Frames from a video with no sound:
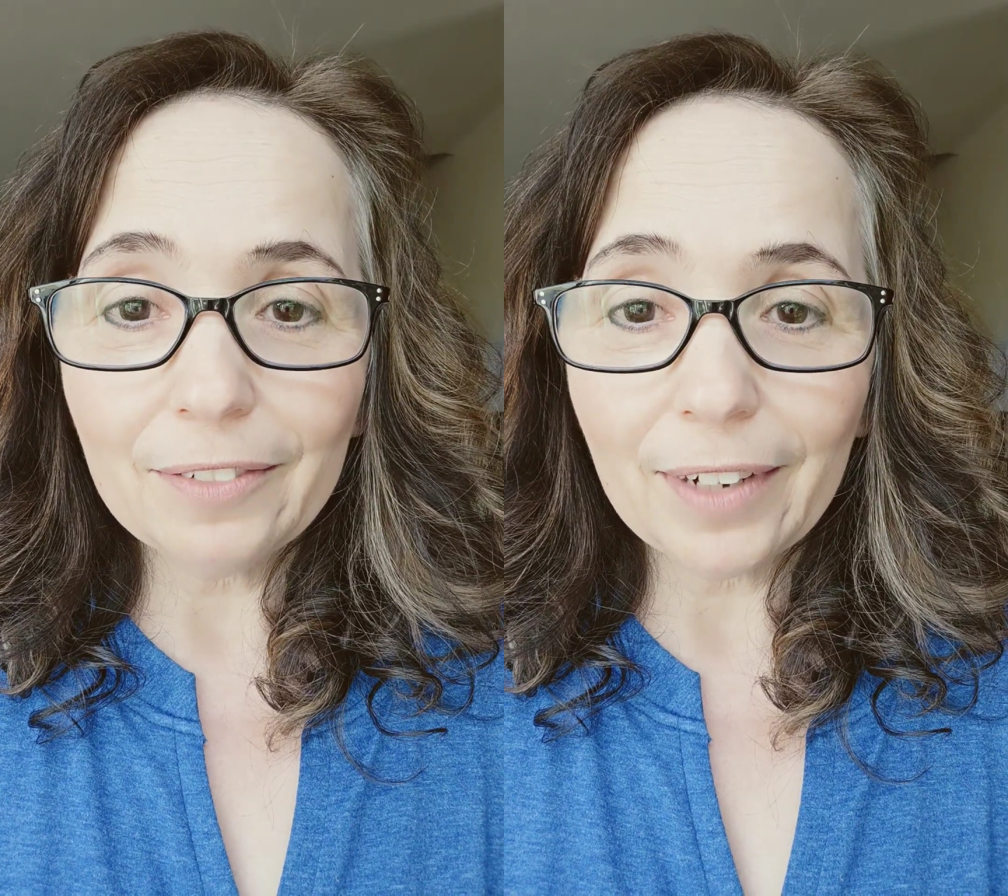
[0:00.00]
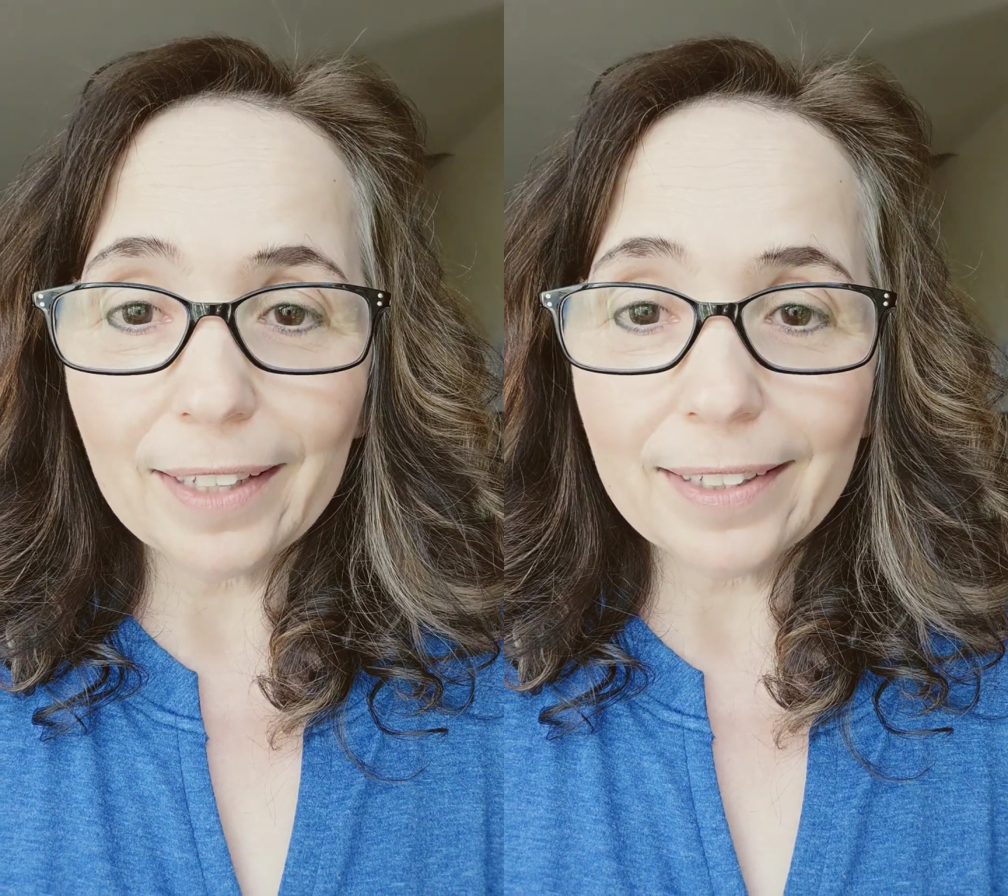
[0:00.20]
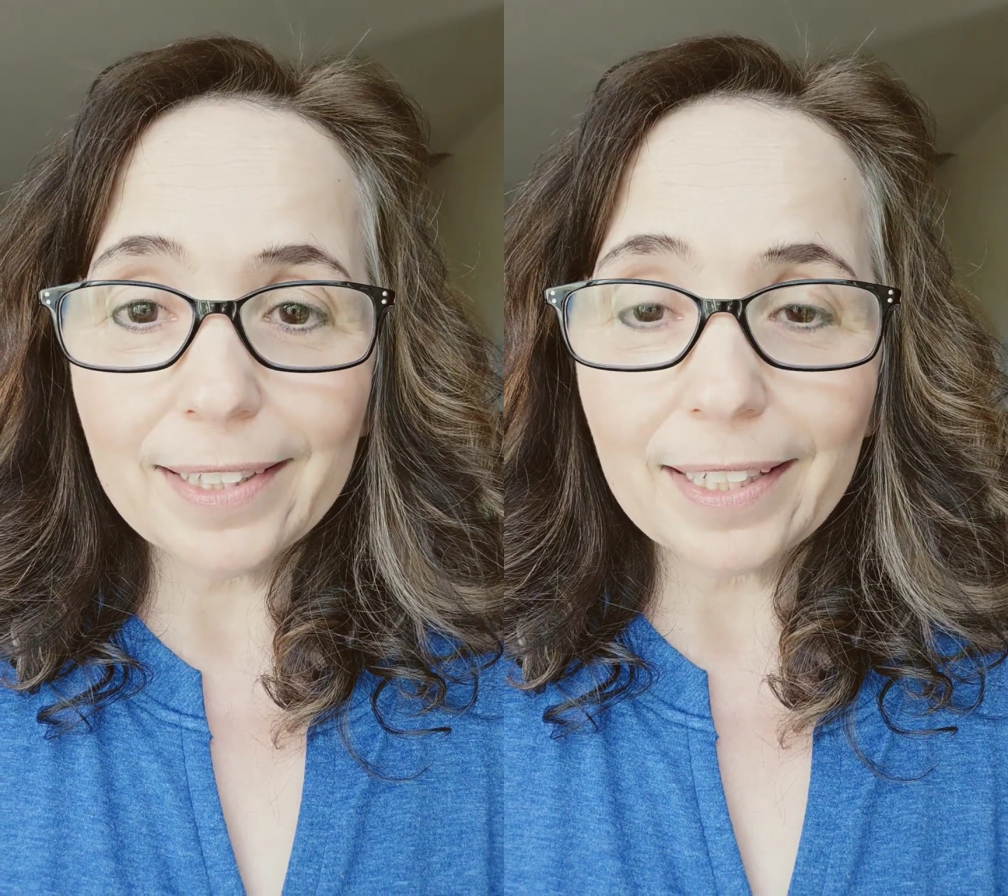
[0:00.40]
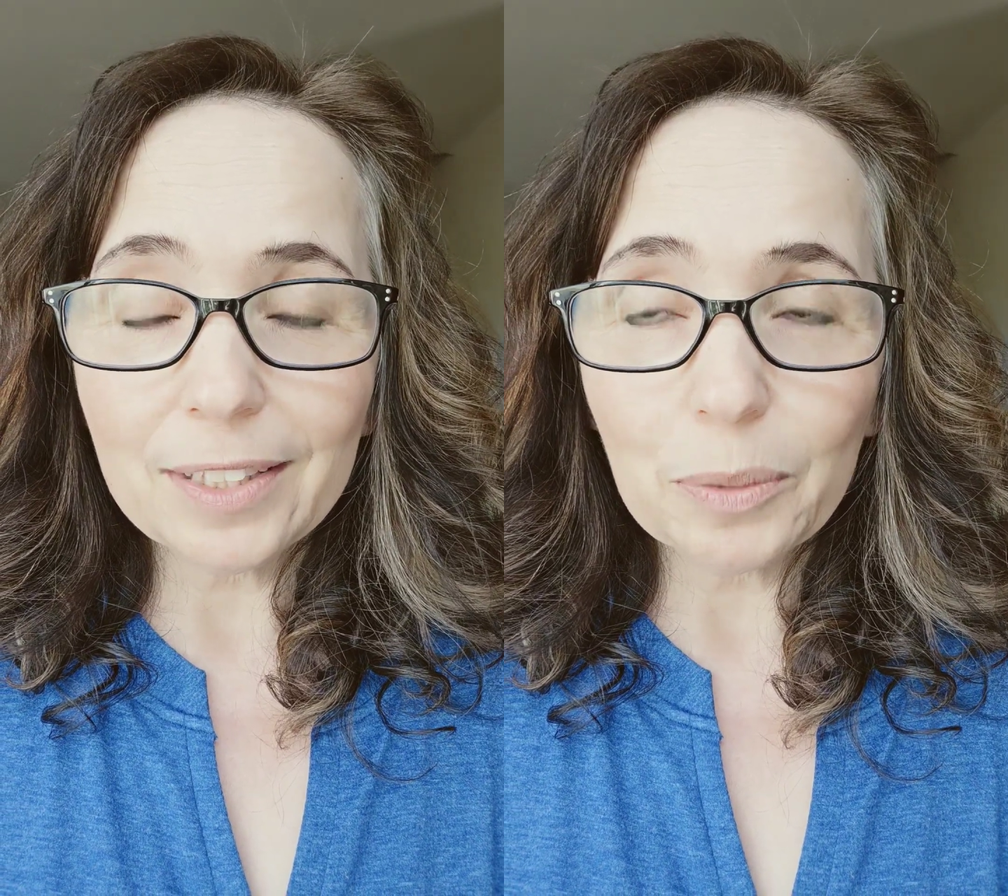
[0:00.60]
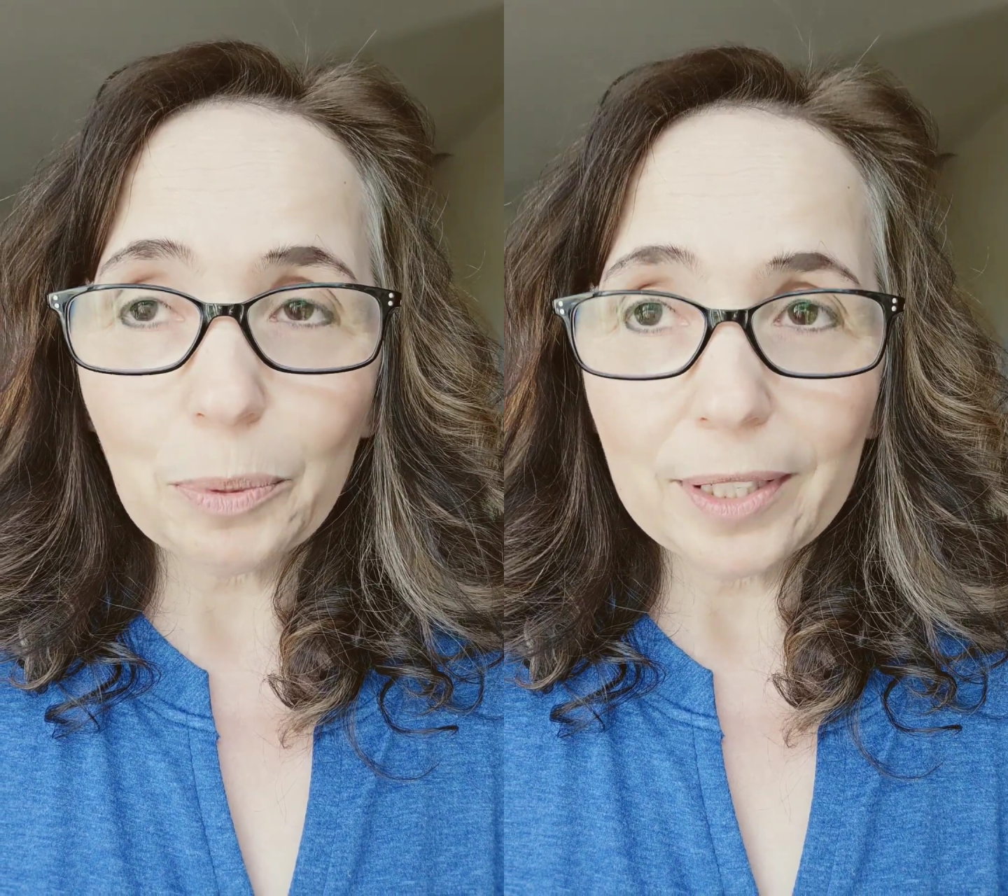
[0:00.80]
violence
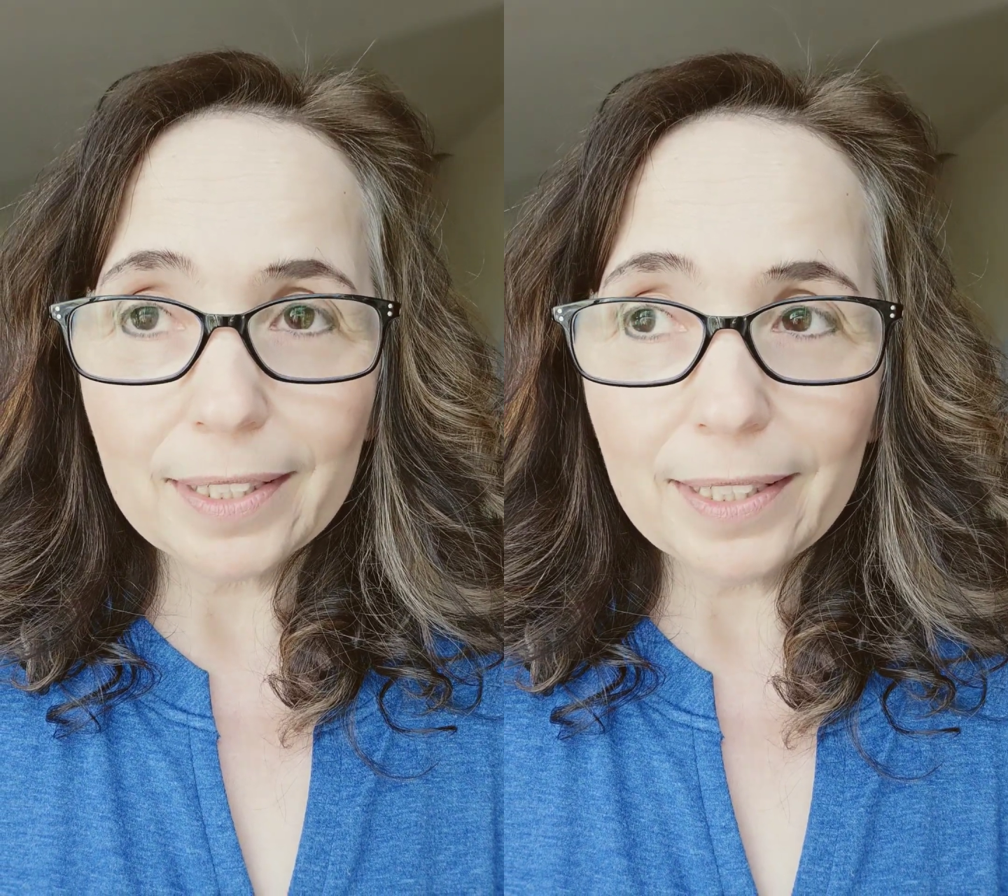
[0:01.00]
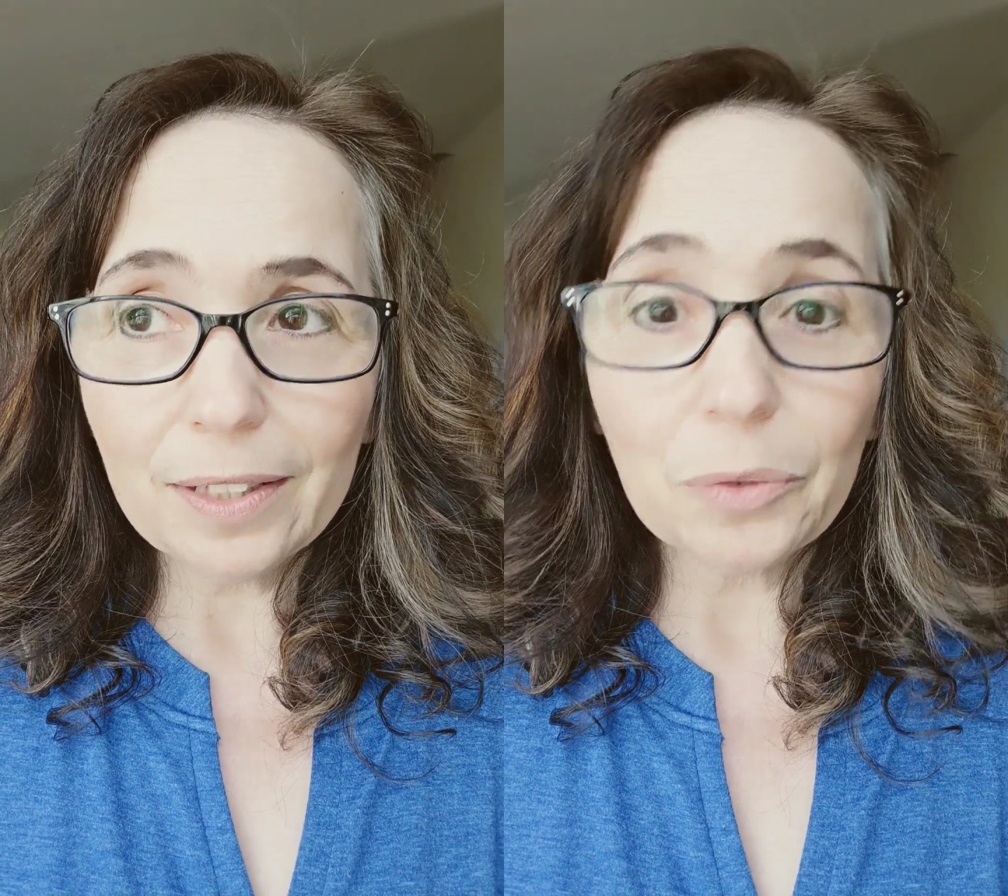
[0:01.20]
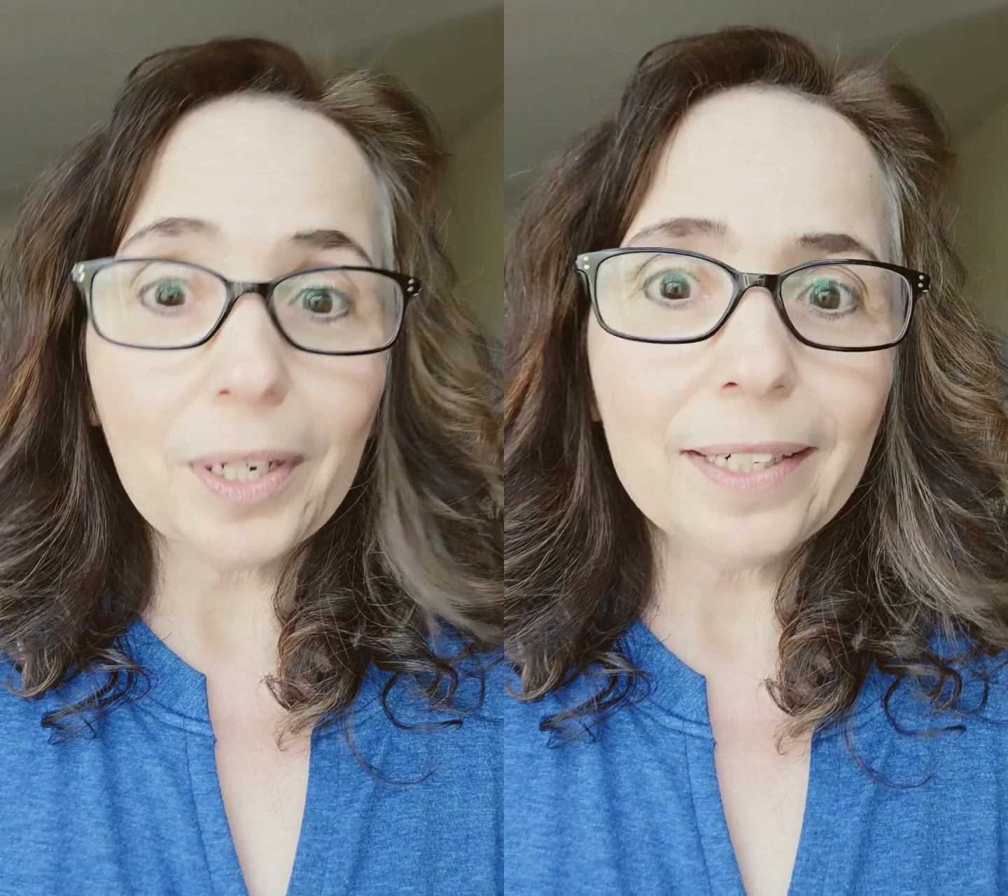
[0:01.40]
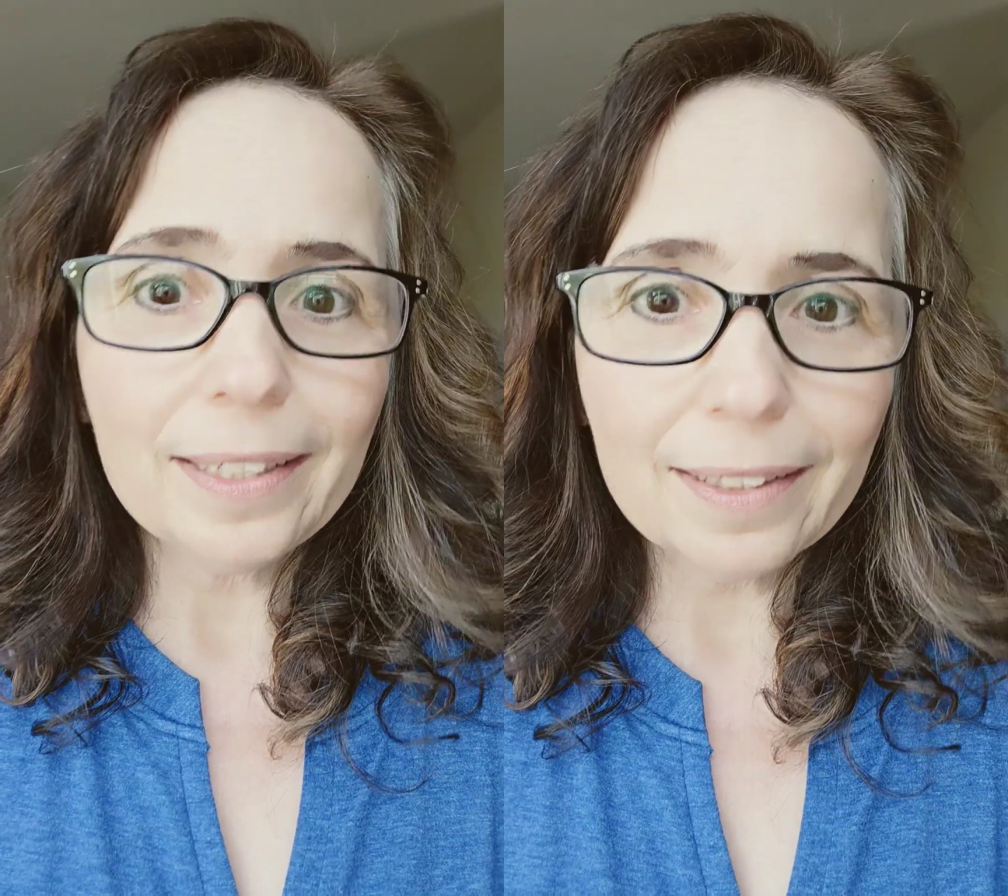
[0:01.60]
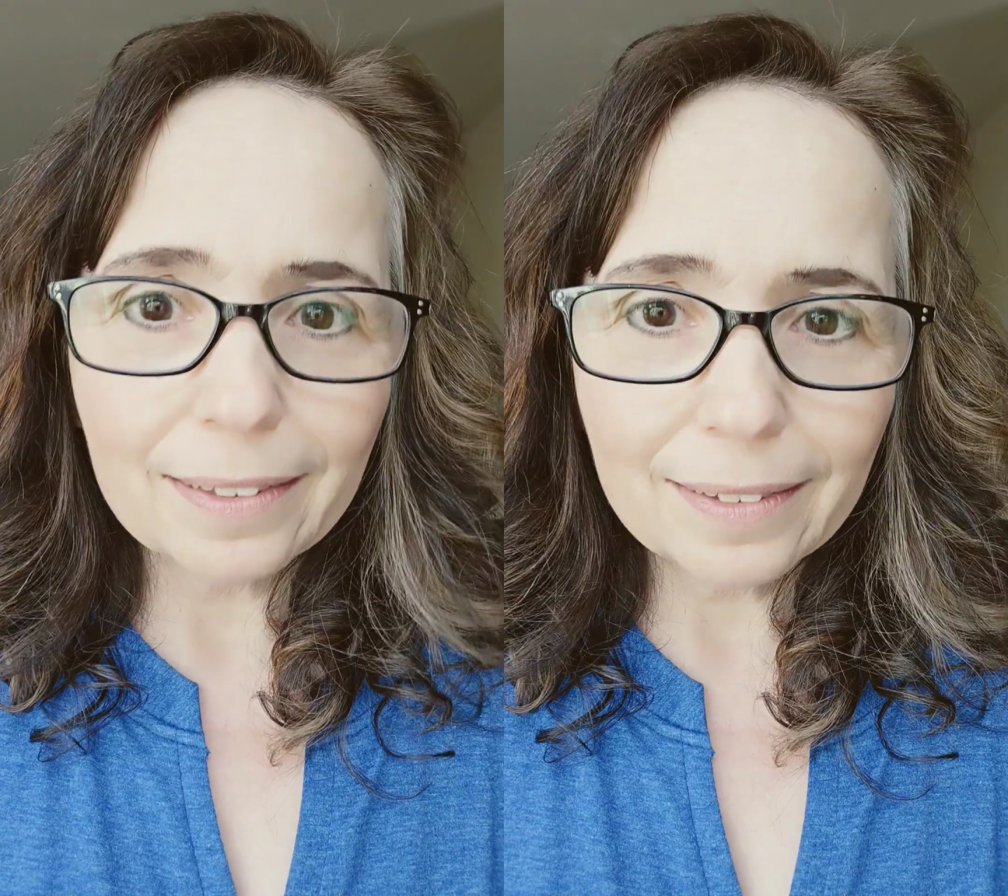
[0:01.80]
against the president,
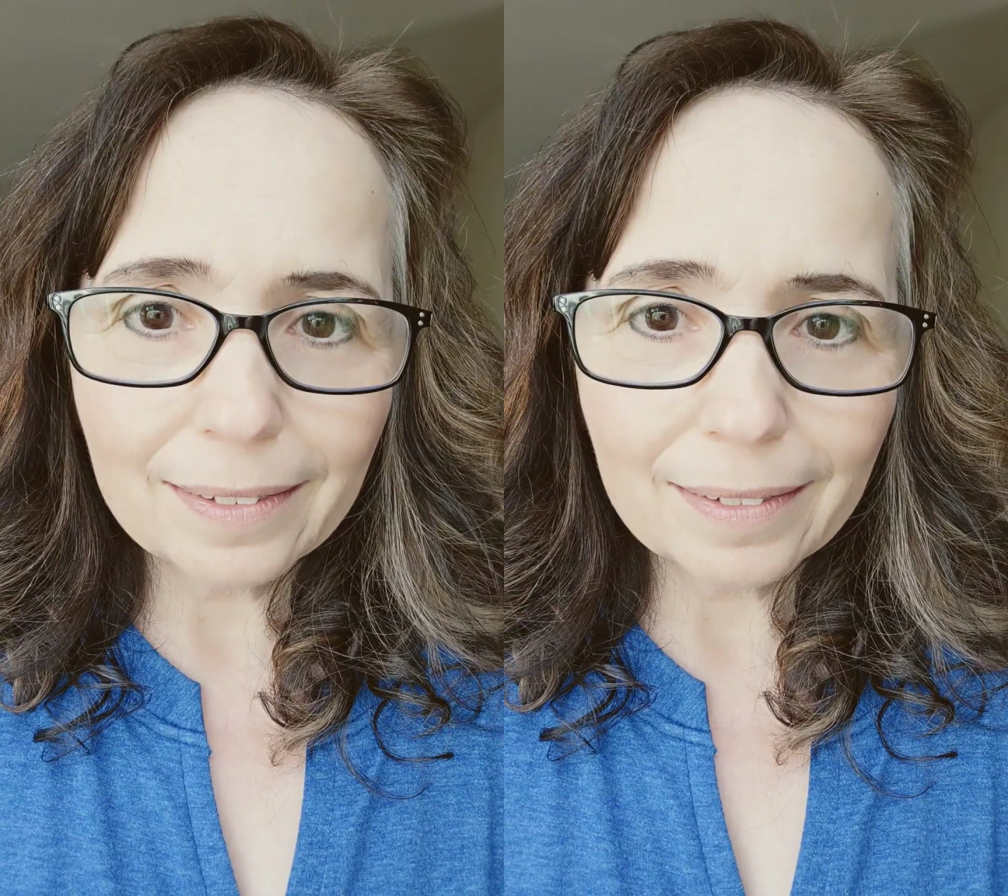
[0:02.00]
threatening